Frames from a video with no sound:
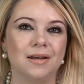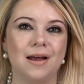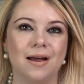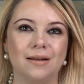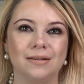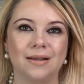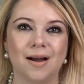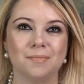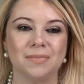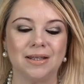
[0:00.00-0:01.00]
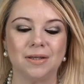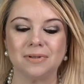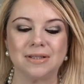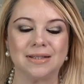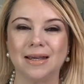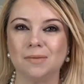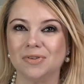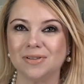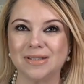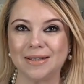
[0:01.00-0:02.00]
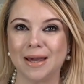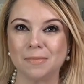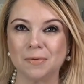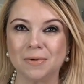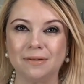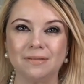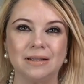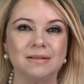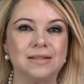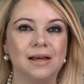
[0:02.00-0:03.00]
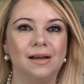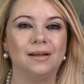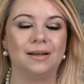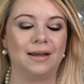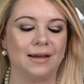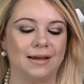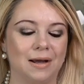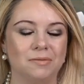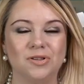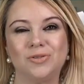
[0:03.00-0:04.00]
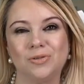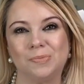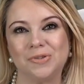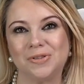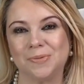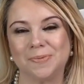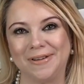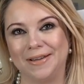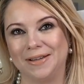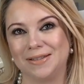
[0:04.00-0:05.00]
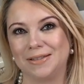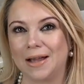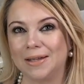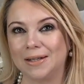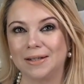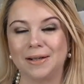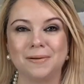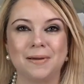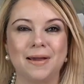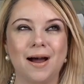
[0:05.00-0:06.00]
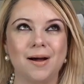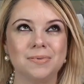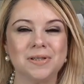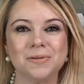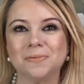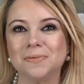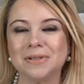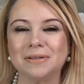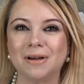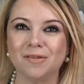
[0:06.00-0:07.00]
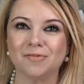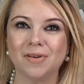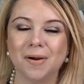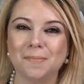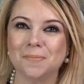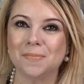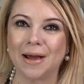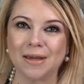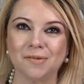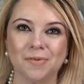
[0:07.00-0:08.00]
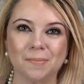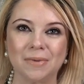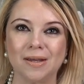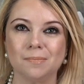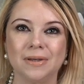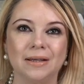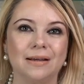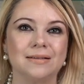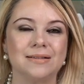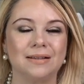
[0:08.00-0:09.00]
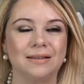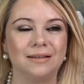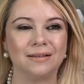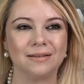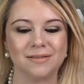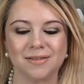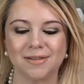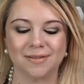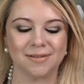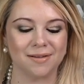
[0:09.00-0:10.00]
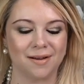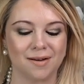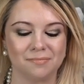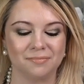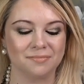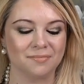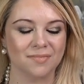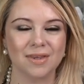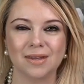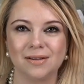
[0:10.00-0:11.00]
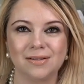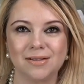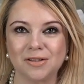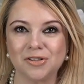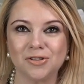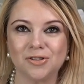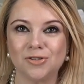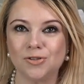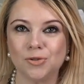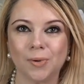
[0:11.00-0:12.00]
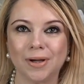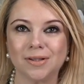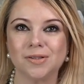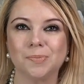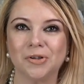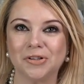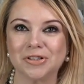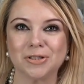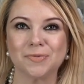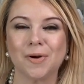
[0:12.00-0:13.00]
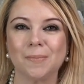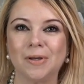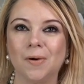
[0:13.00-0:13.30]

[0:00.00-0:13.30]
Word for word: and um, he was able to get me one of these, and I was super, super excited. And I absolutely love buying from him because he is just um, such a joy to purchase from. He